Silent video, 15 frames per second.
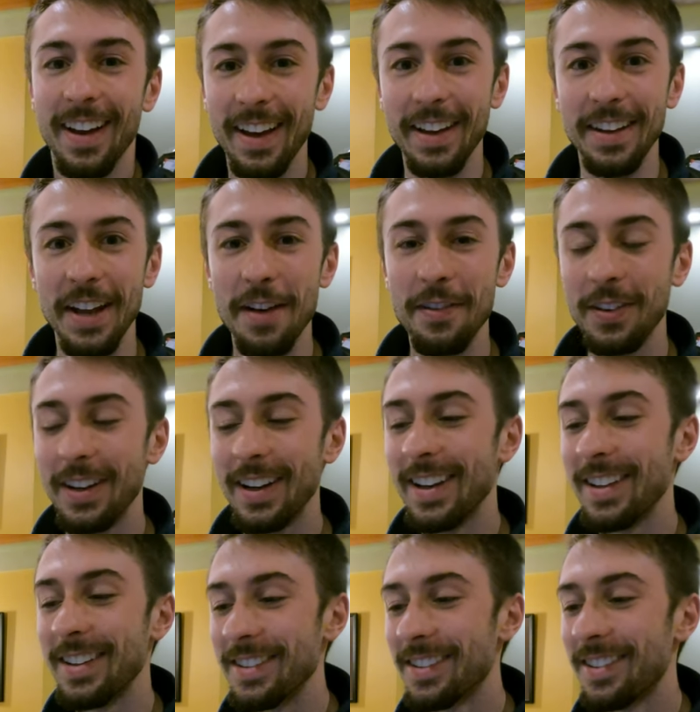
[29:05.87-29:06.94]
It never
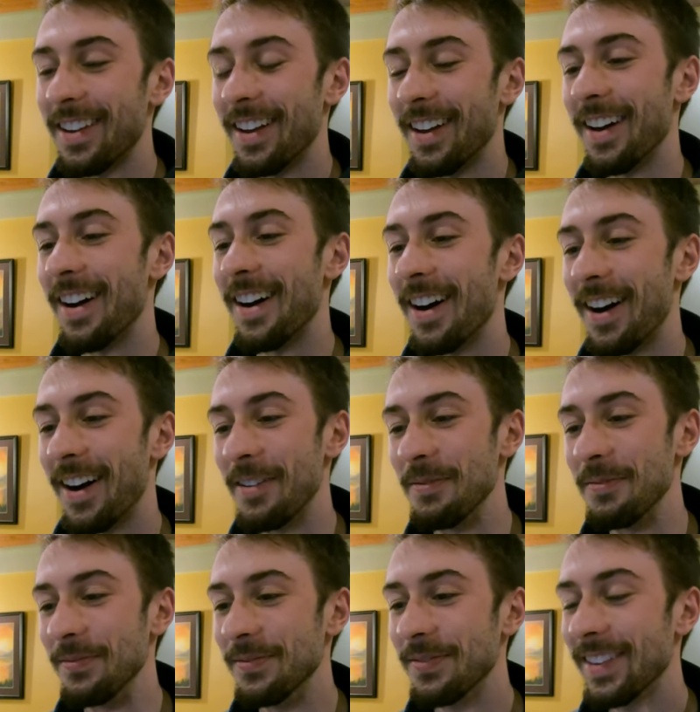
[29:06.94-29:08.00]
ends.
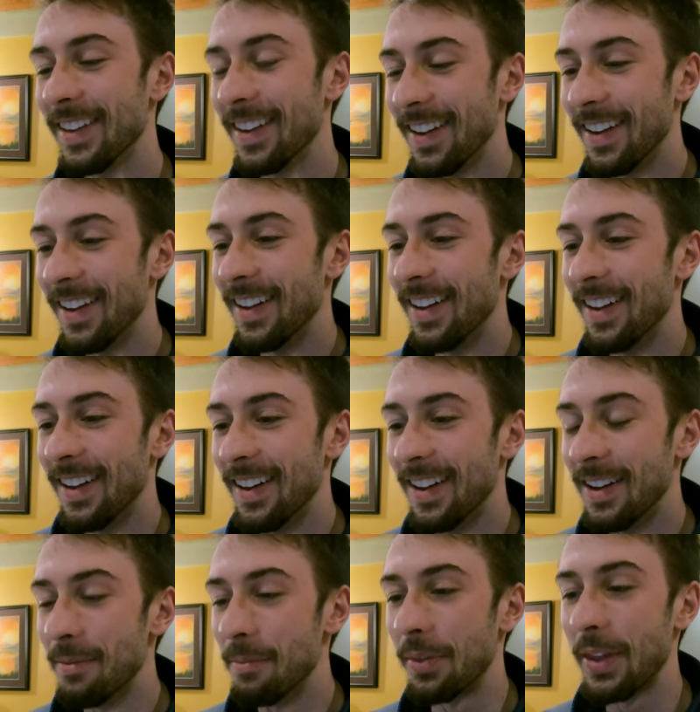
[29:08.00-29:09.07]
Um,
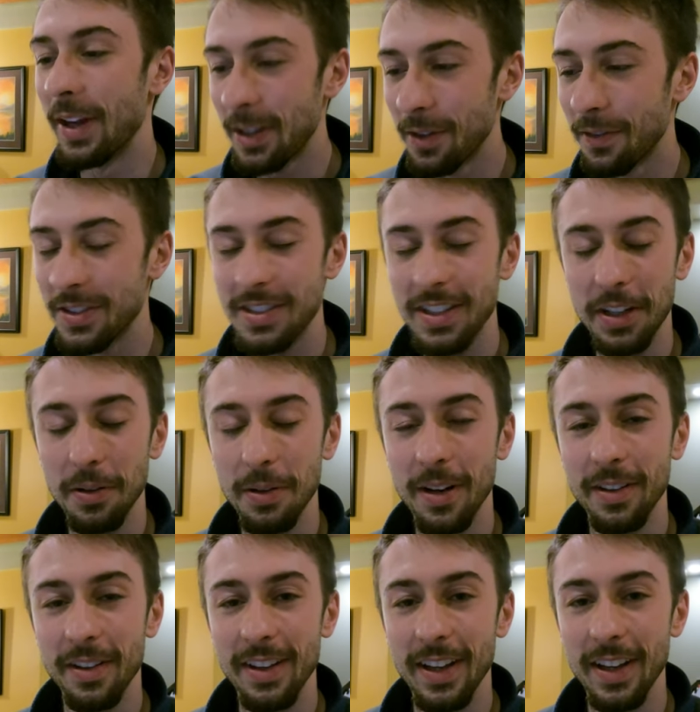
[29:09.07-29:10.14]
but thank you for sticking
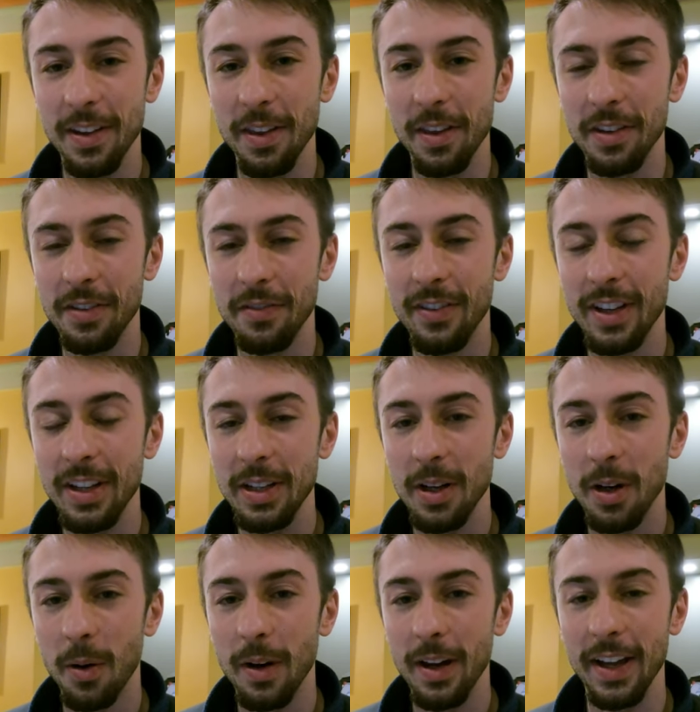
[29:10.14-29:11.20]
around to the end of this
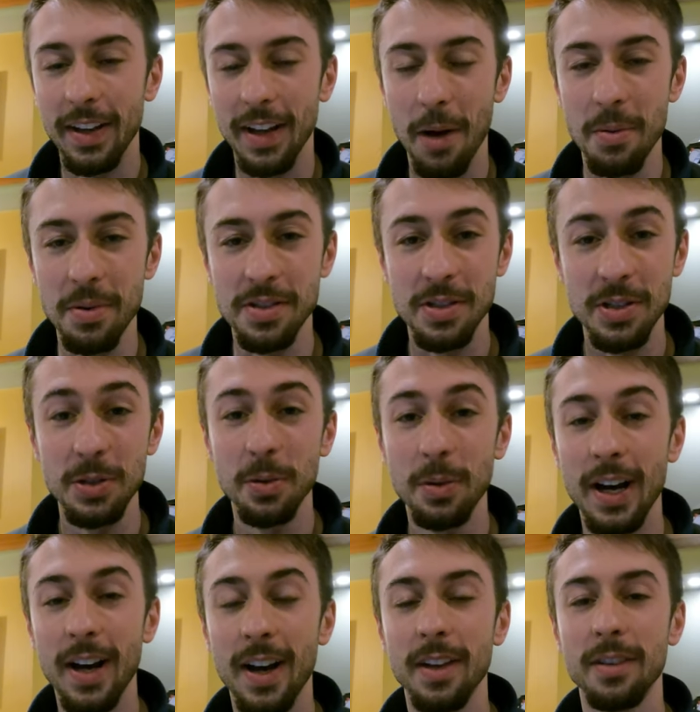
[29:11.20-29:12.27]
video, and I will see you
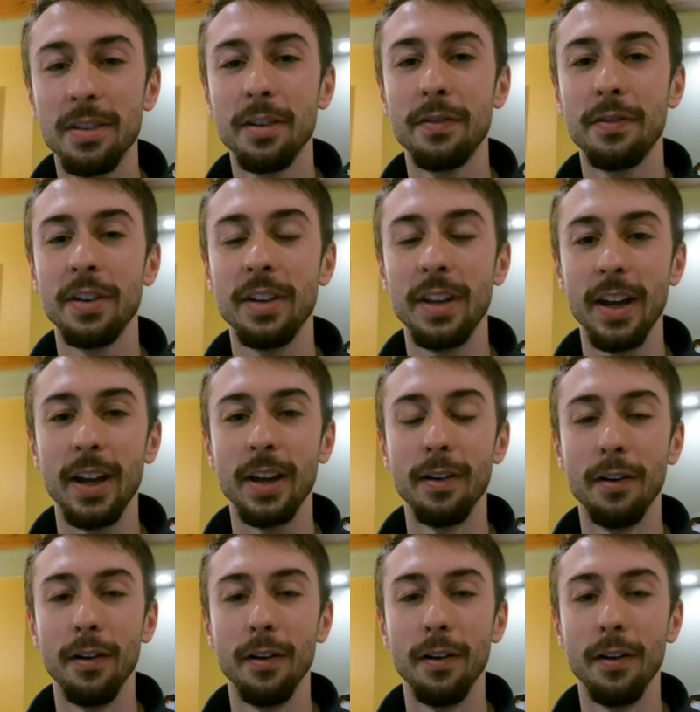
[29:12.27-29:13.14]
guys for day